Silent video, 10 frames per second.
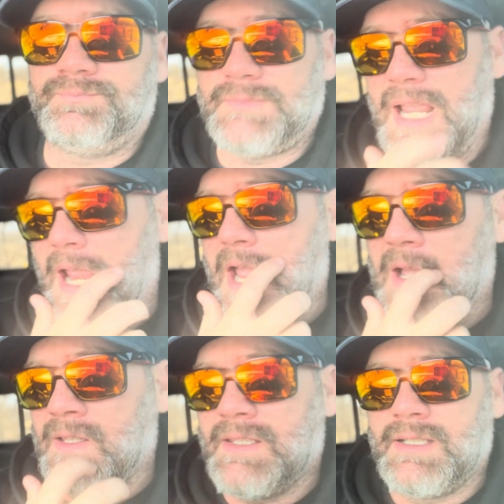
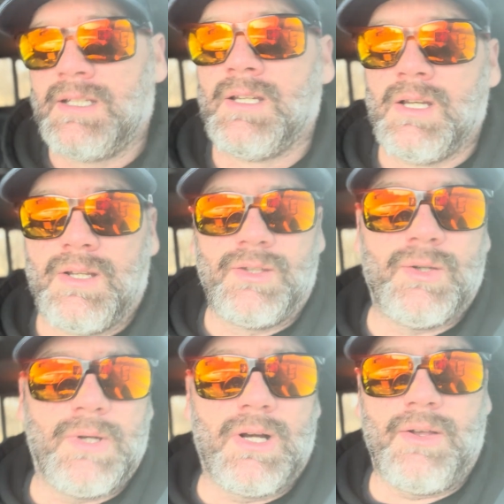and
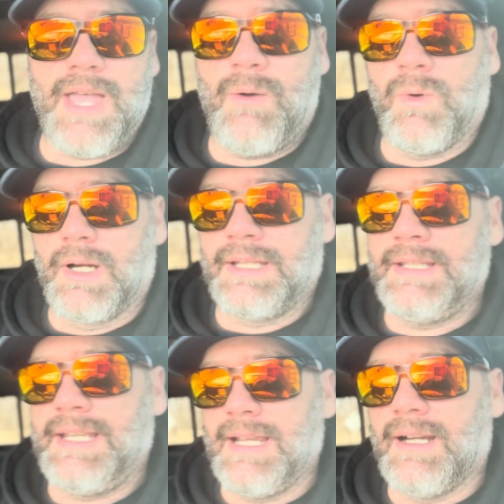doing all that work in
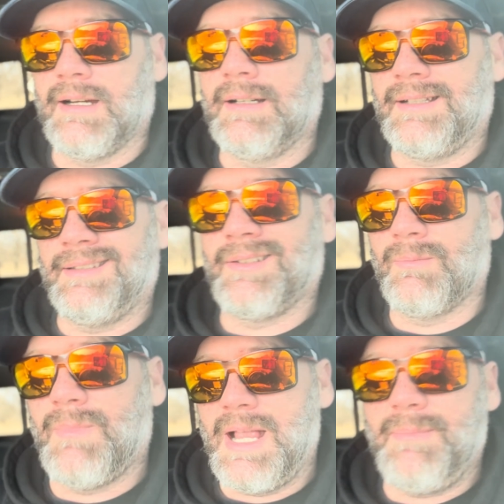the air, and there
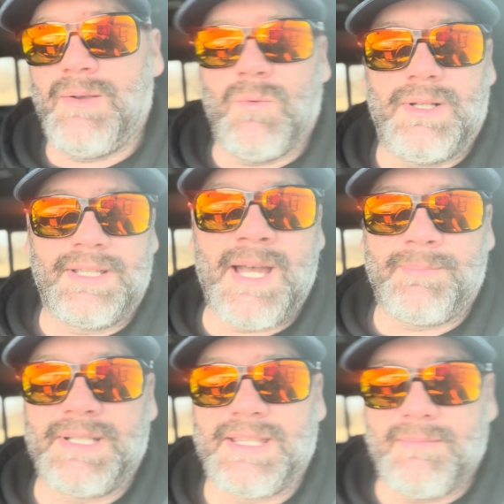might be one
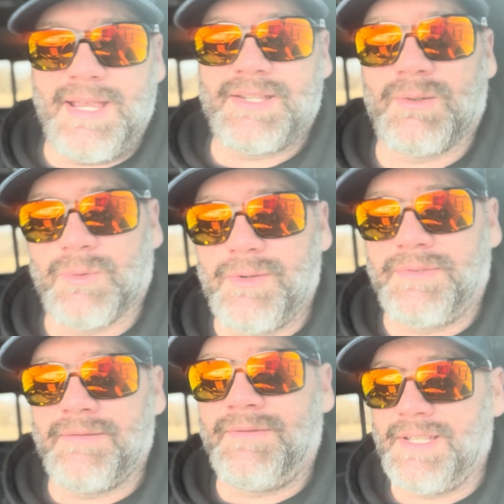company that makes a roof
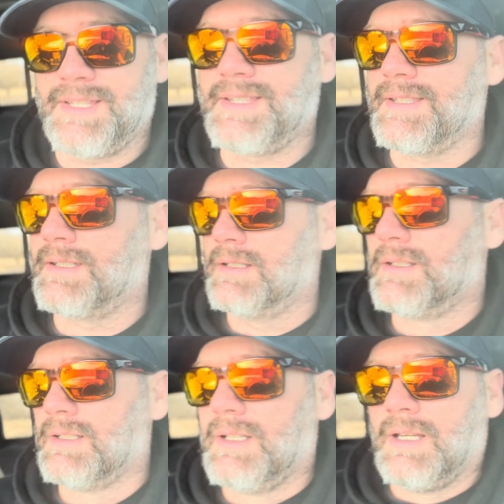that fits,
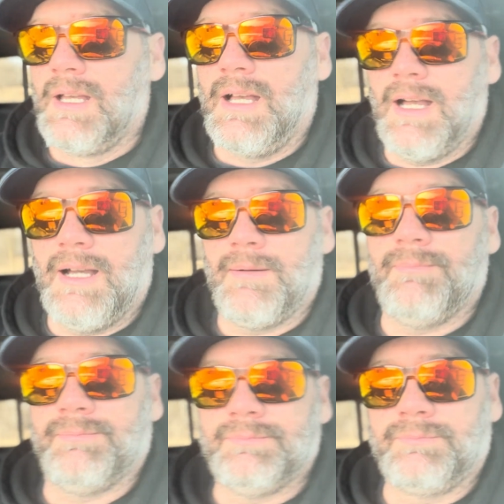
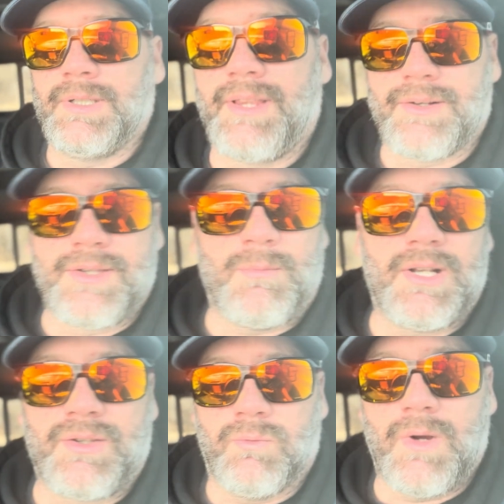but there's so
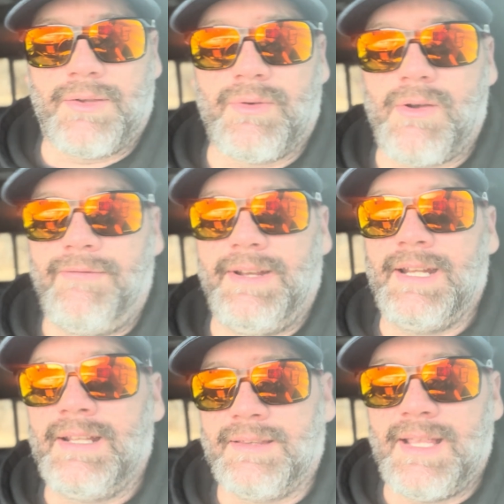much
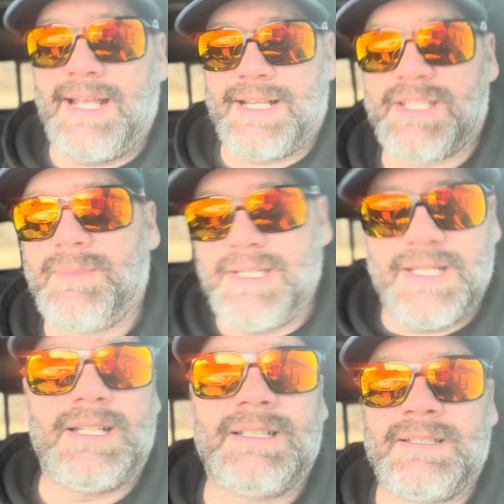retrofitting that has to be
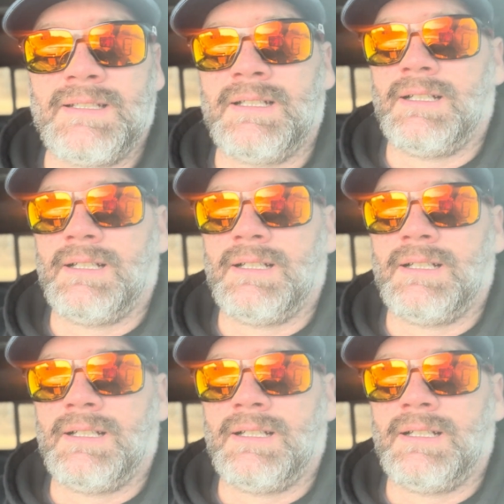done.